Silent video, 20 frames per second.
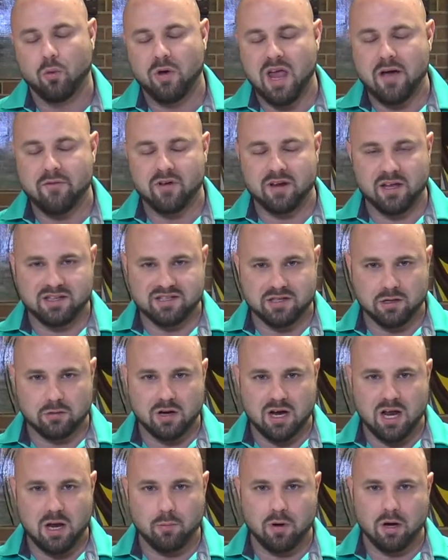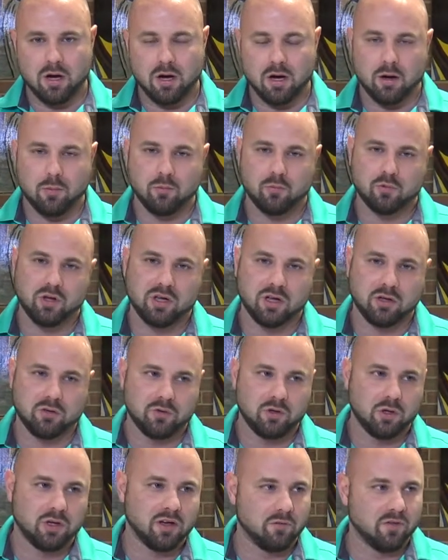we a social media? We have an Instagram. Um, you can
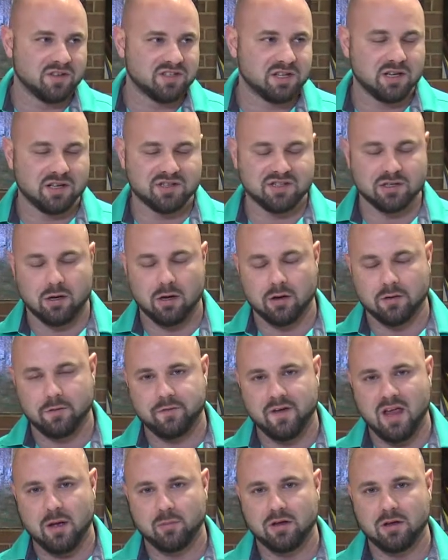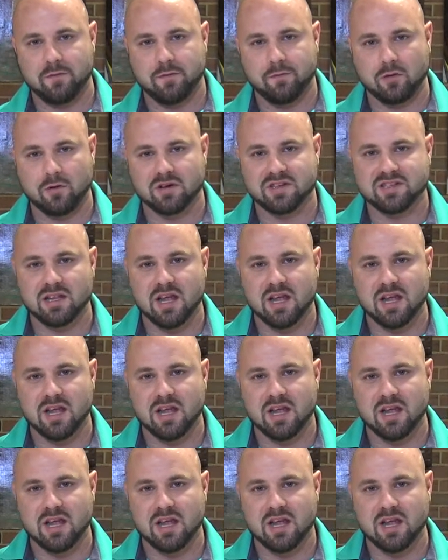you can visit us on Family First